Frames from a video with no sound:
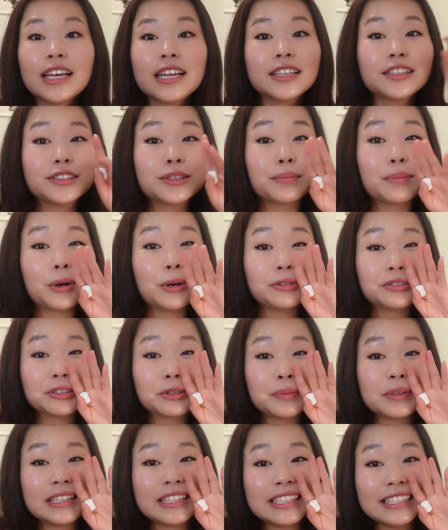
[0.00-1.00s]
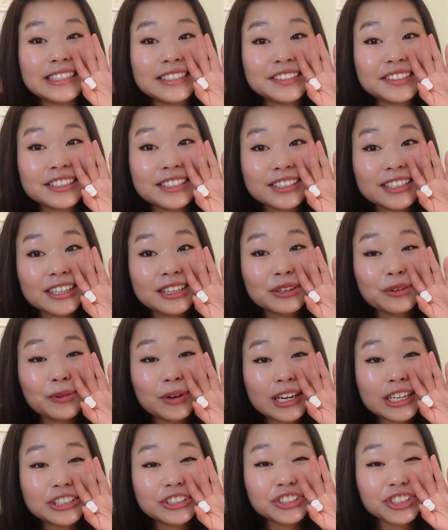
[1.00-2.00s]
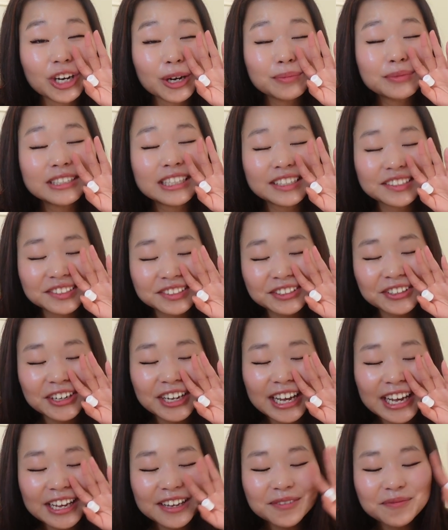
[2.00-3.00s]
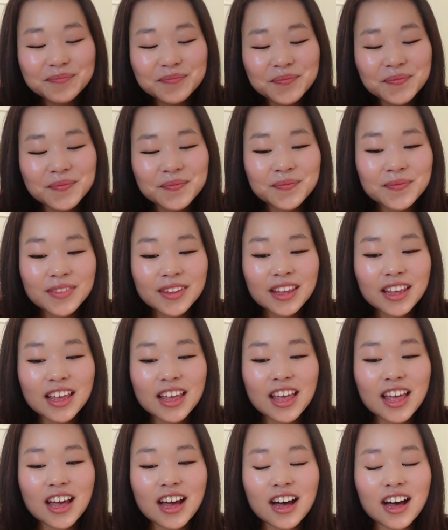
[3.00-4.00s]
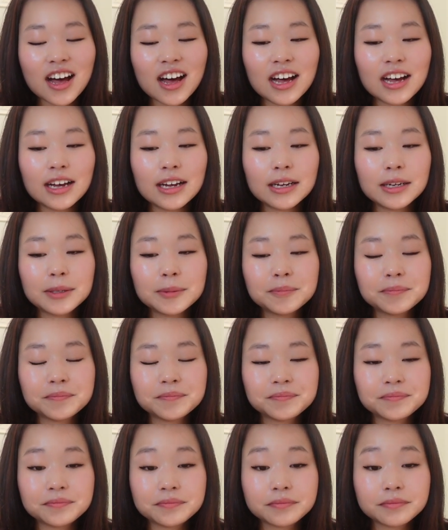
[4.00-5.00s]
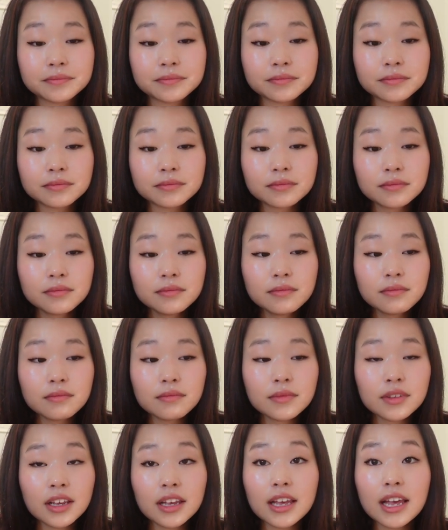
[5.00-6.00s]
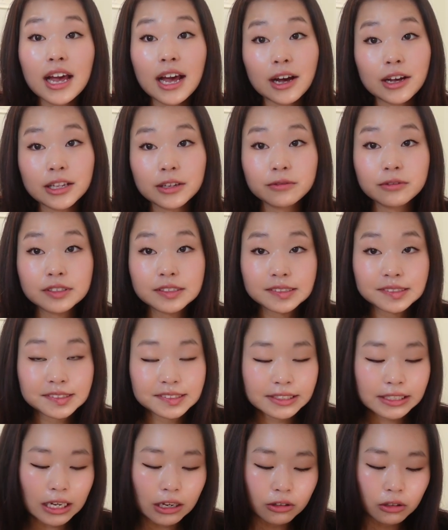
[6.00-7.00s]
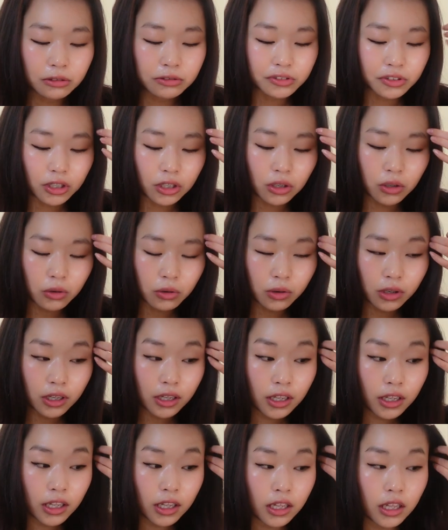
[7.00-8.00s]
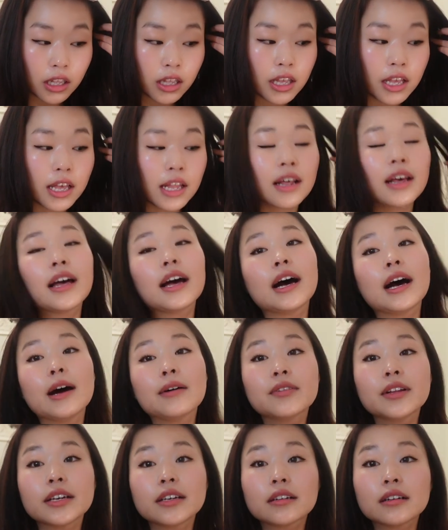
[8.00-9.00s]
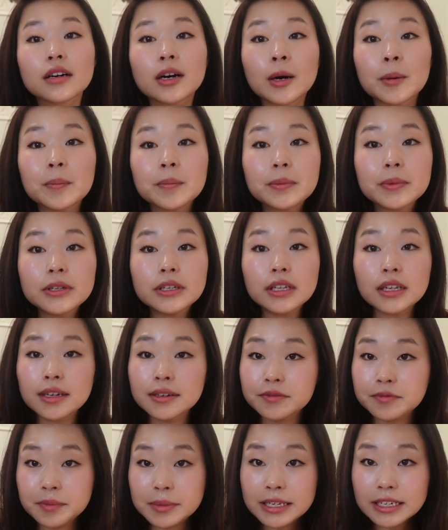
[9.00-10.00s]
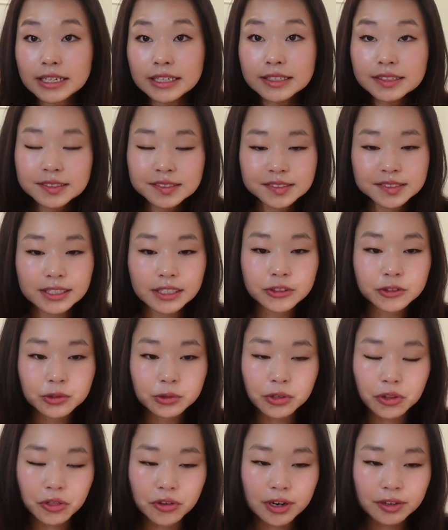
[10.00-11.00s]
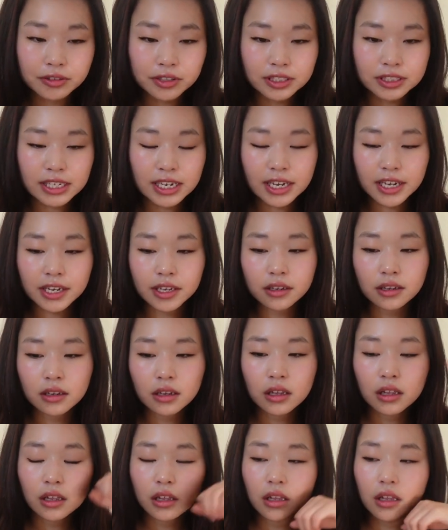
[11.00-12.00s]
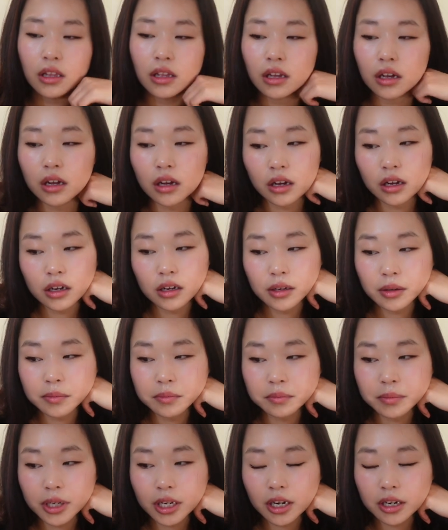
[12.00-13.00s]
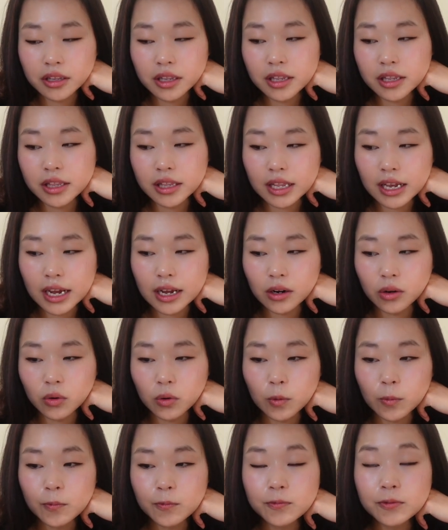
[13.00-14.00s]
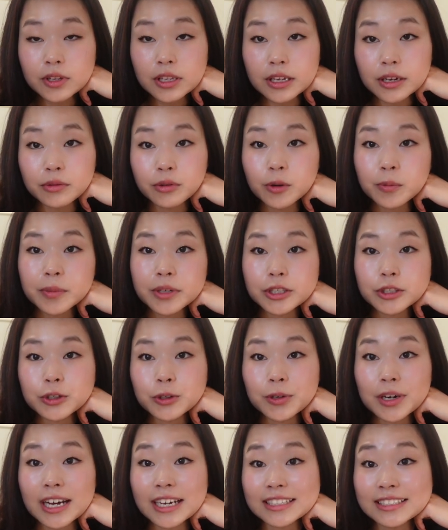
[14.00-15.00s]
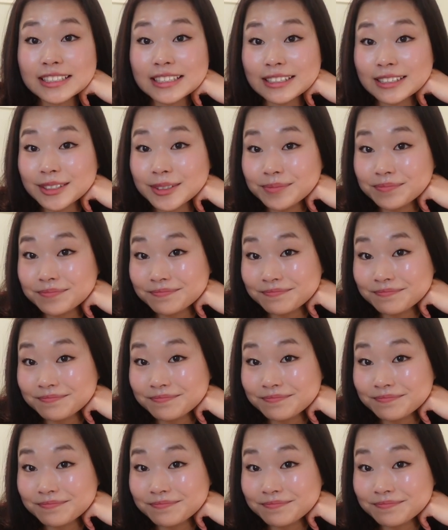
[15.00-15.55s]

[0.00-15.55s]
It's supposed to be easier than the one I shopped yesterday. Um, yeah, and then we'll see how those go. And I have like a couple of meetings scheduled throughout the day, um, but other than that, hopefully it won't be too hectic.